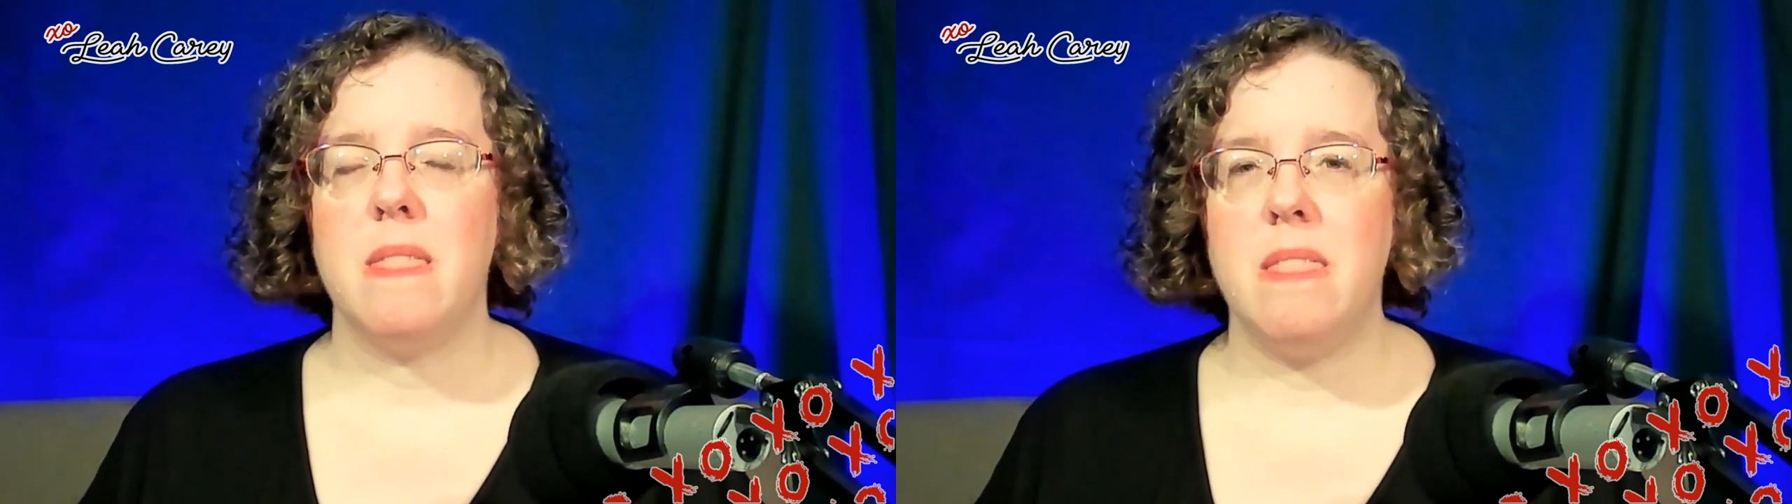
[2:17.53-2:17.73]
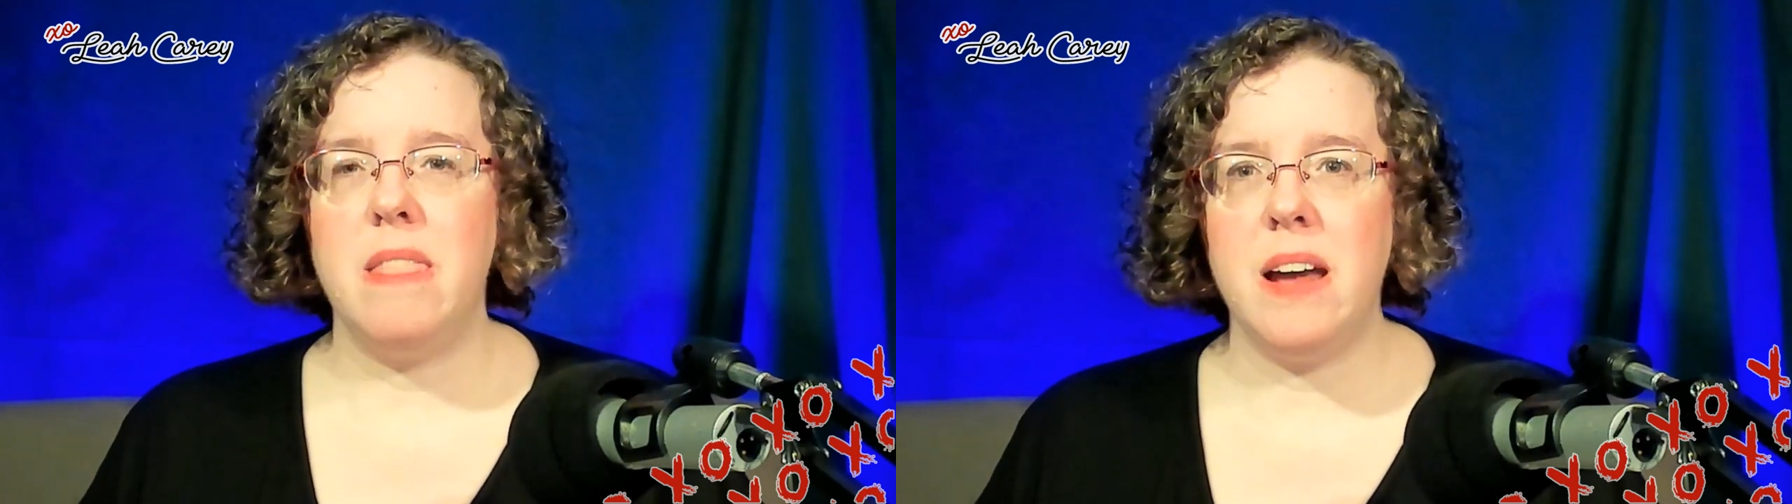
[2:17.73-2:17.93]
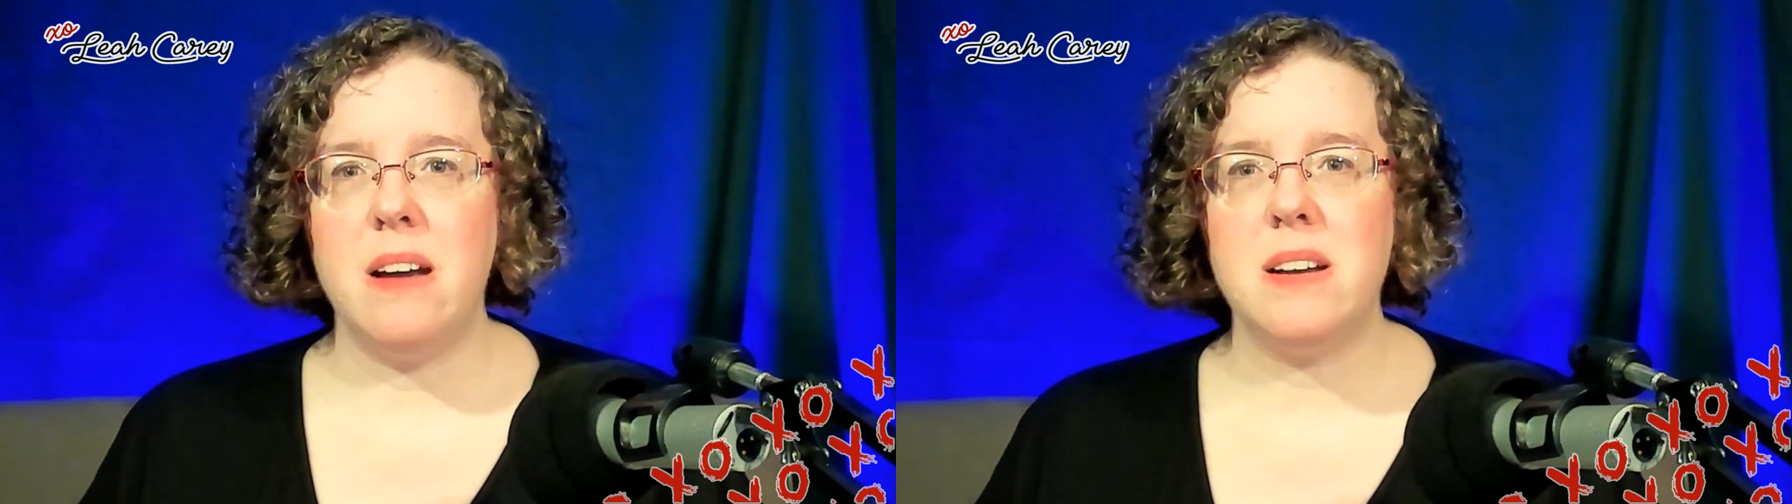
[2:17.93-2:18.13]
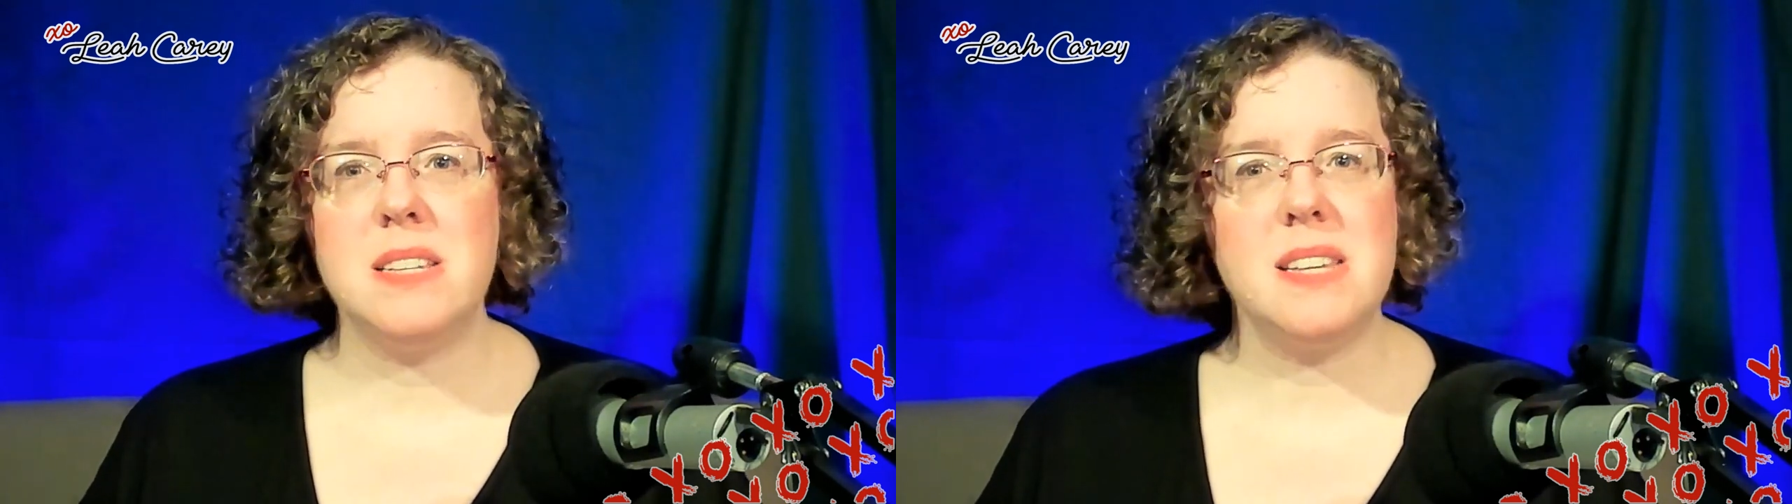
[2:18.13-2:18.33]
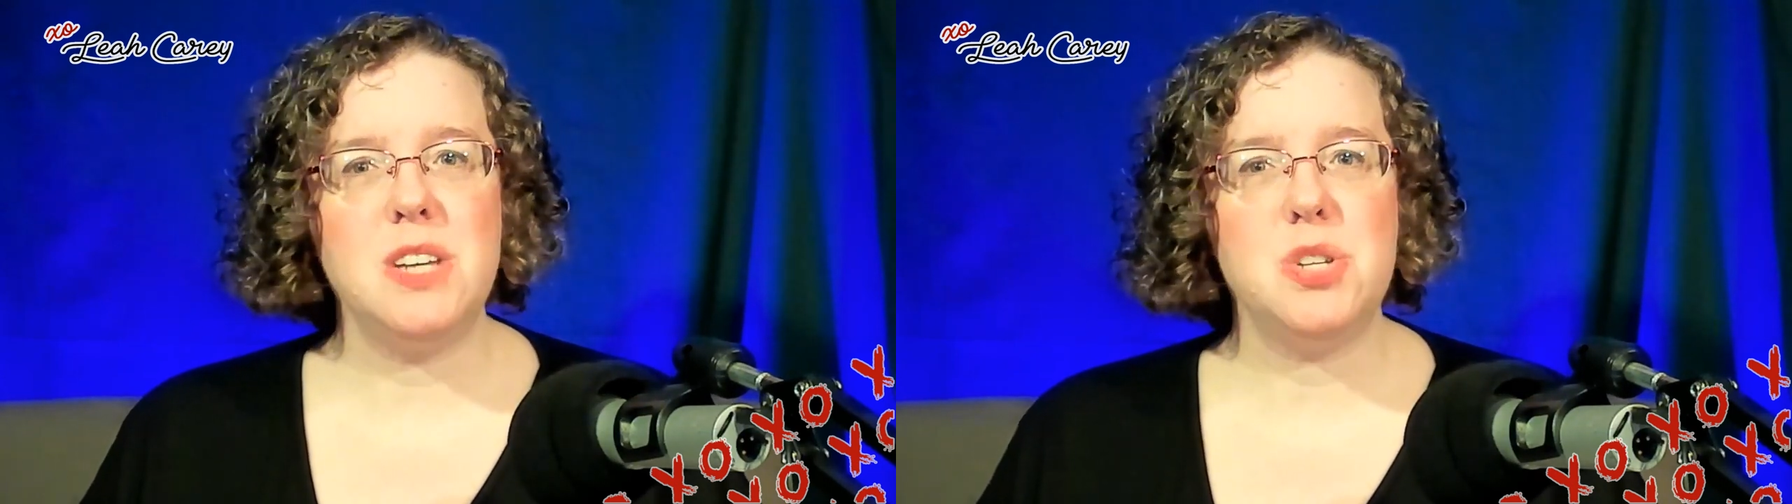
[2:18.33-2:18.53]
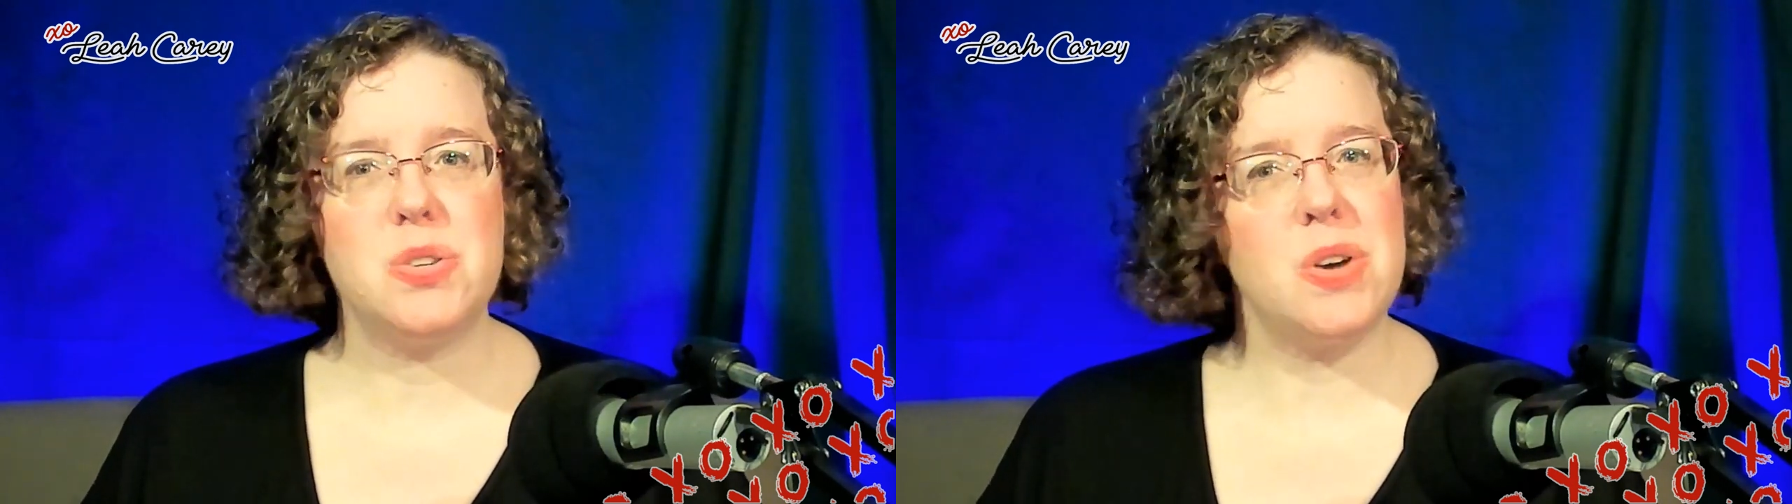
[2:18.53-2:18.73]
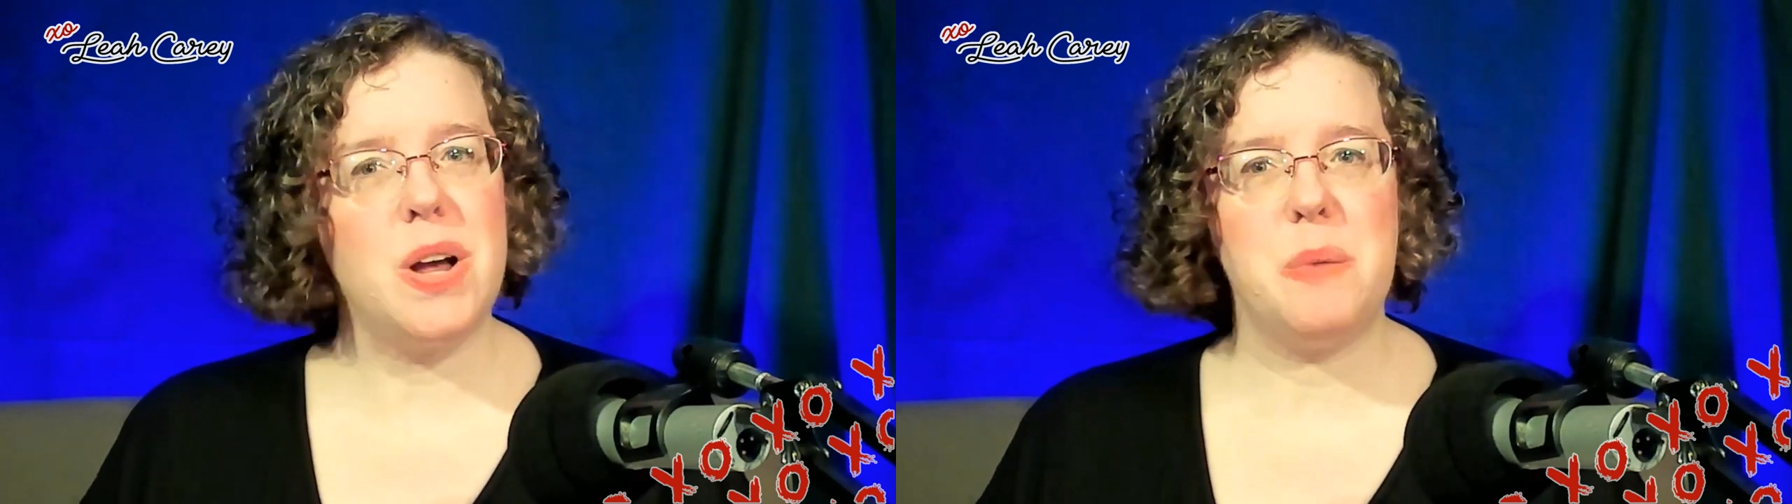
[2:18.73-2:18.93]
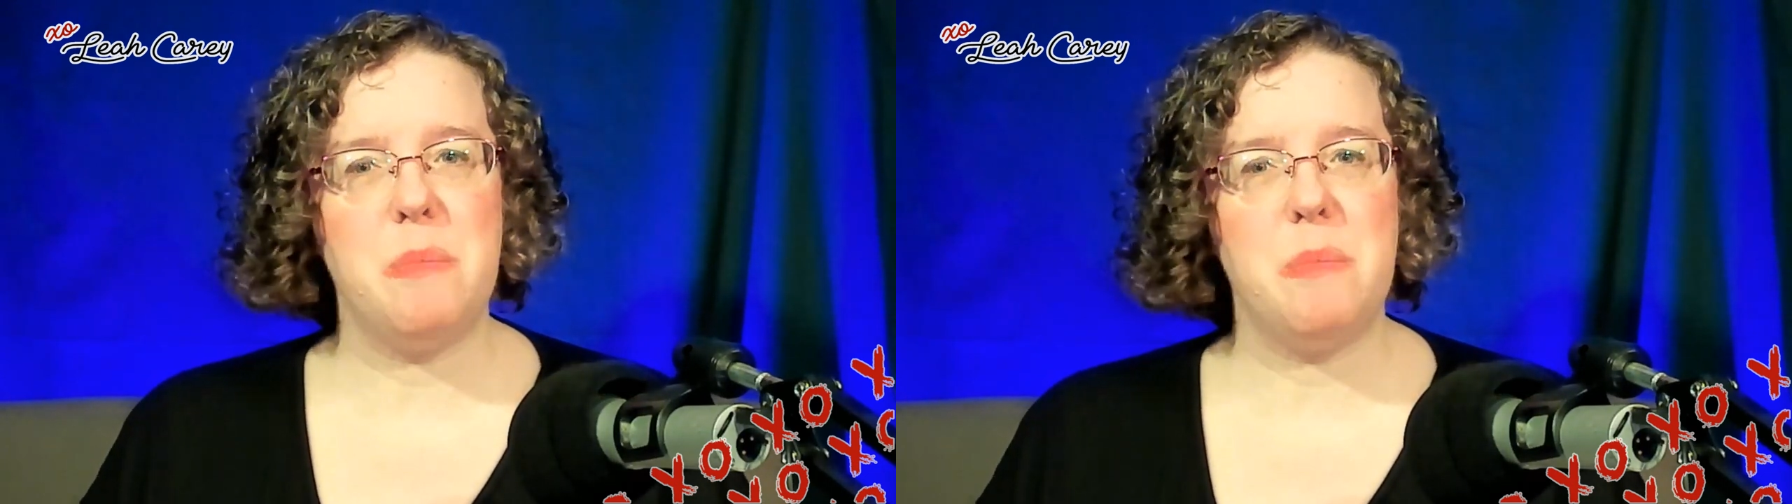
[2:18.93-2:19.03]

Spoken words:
There is a strong